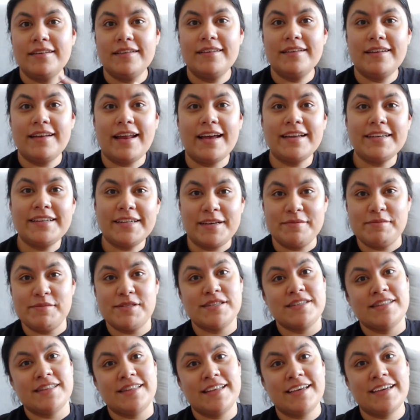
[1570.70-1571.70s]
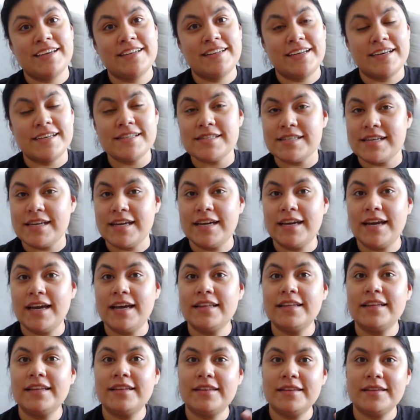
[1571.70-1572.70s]
nighttime Cynthia does it,
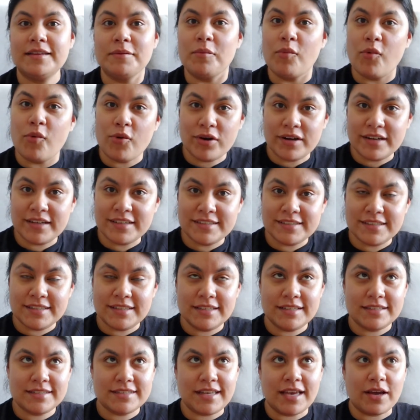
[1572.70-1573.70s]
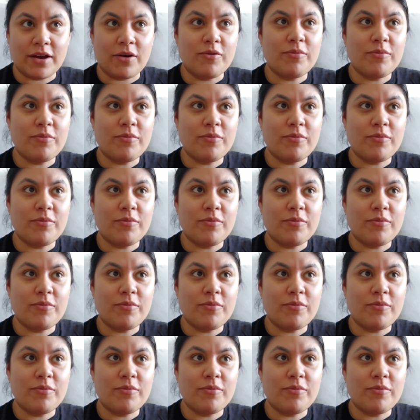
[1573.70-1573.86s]
and then morning Cynthia's like,